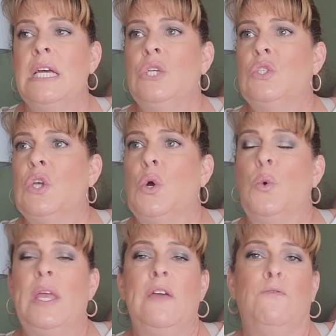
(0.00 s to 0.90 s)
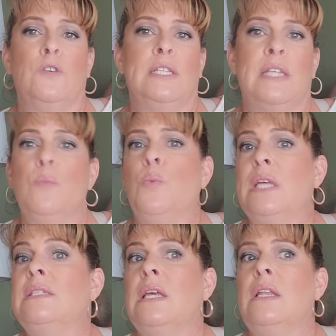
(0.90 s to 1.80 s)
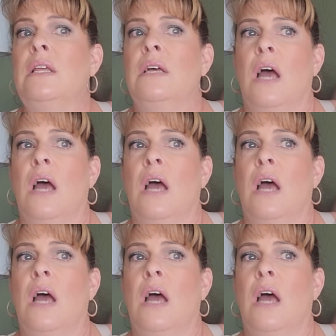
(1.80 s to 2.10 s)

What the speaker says: So if for some reason